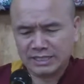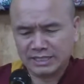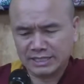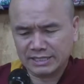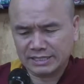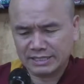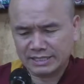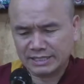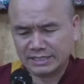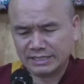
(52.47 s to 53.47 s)
And the
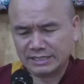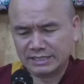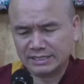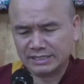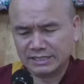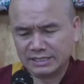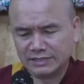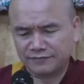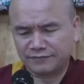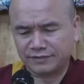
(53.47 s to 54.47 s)
3rd
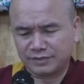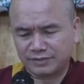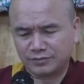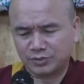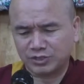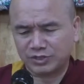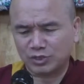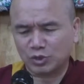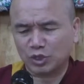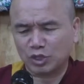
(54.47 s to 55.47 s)
verse, which
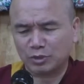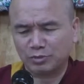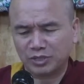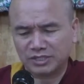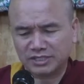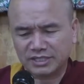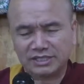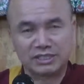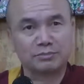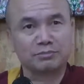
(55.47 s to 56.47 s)
is all composite
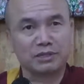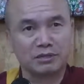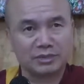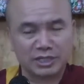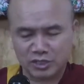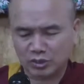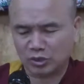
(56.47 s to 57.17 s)
things impermanent,